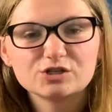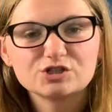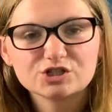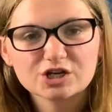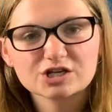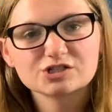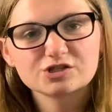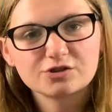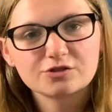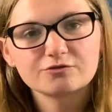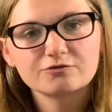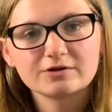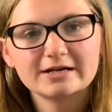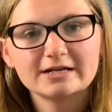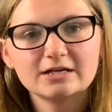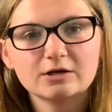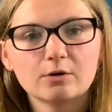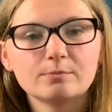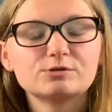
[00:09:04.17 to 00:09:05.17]
just 3
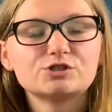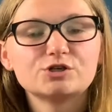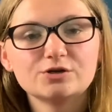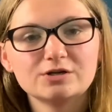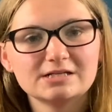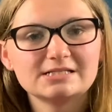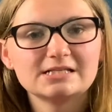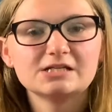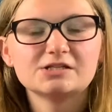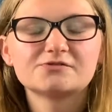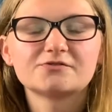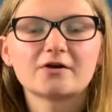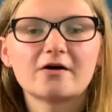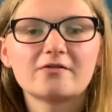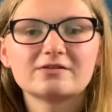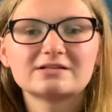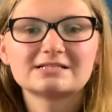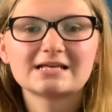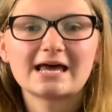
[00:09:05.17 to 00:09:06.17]
opportunities throughout
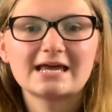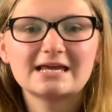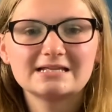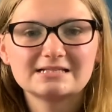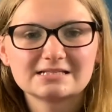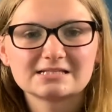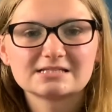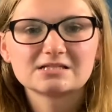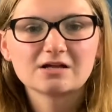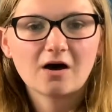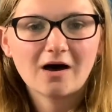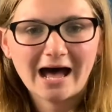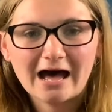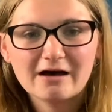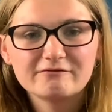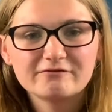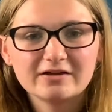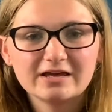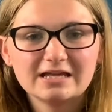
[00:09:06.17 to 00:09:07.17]
the day to start
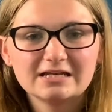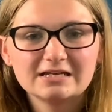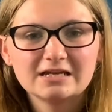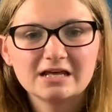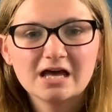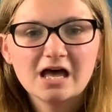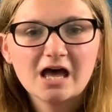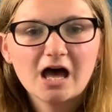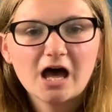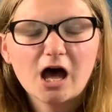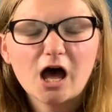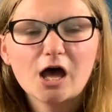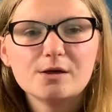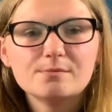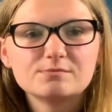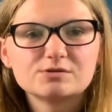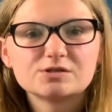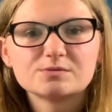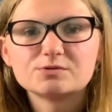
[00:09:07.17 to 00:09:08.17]
having
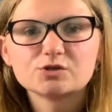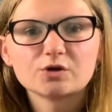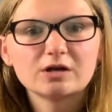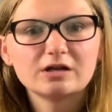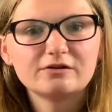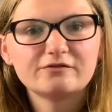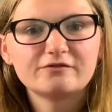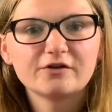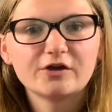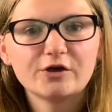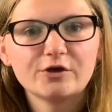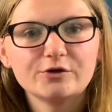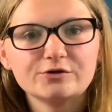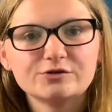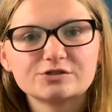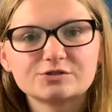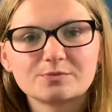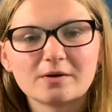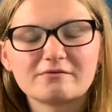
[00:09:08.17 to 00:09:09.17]
some solid
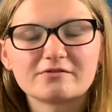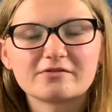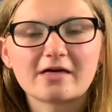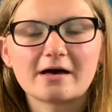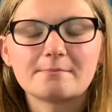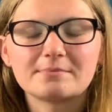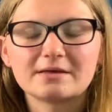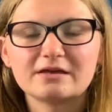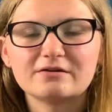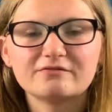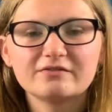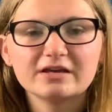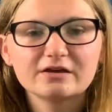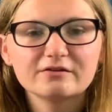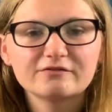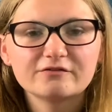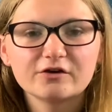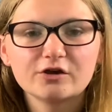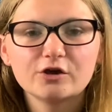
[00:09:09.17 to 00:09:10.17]
foods, whether that be finger
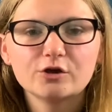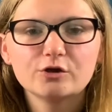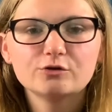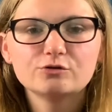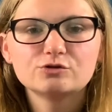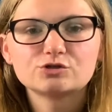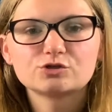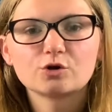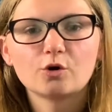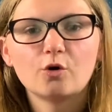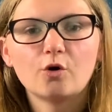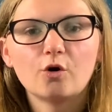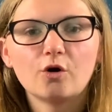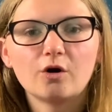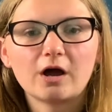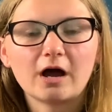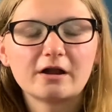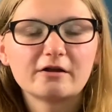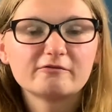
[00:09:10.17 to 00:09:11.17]
foods or
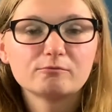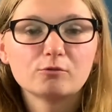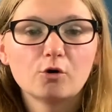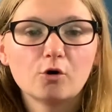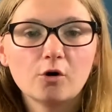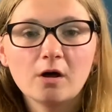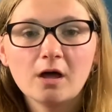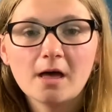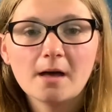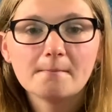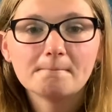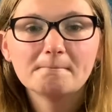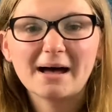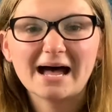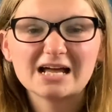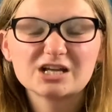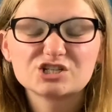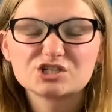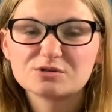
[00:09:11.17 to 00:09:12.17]
kind of more
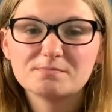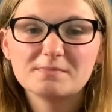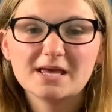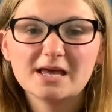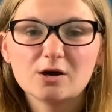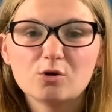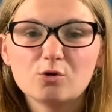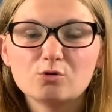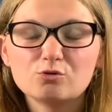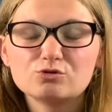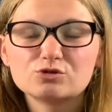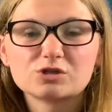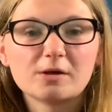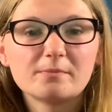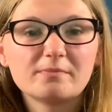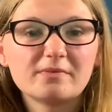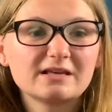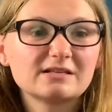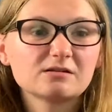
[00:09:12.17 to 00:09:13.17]
mashed meals, and
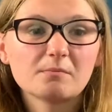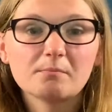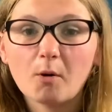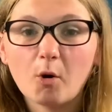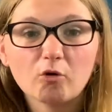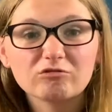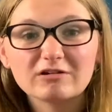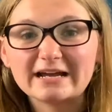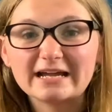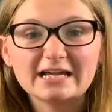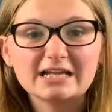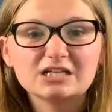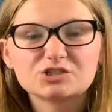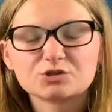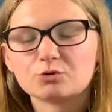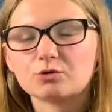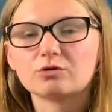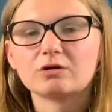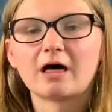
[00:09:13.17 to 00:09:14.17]
things like porridge
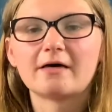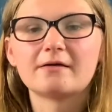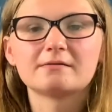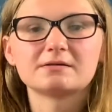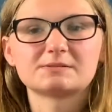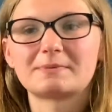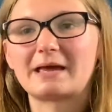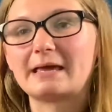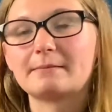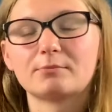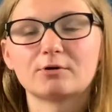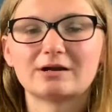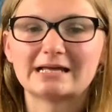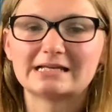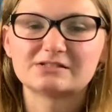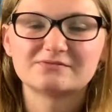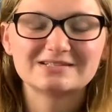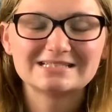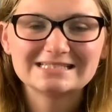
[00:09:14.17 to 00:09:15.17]
or like spaghetti bolognese
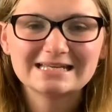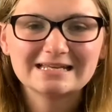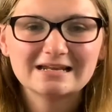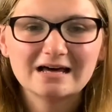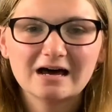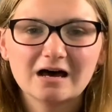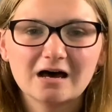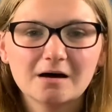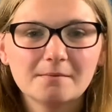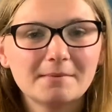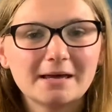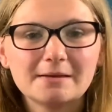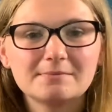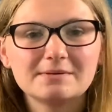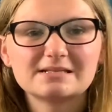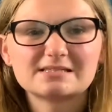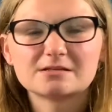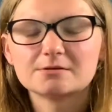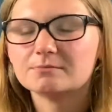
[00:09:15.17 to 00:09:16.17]
for dinner, maybe
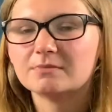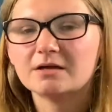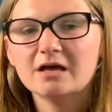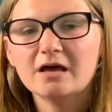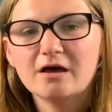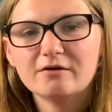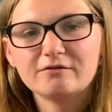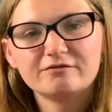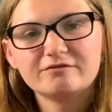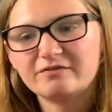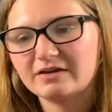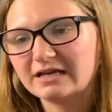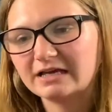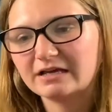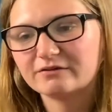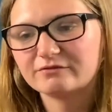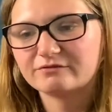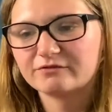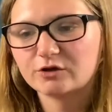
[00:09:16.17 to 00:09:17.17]
some finger
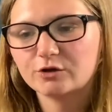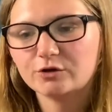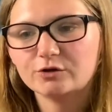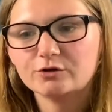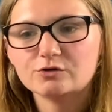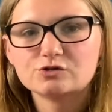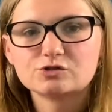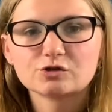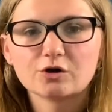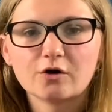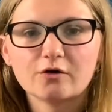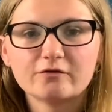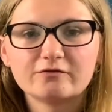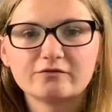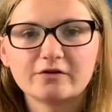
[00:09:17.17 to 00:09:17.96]
foods of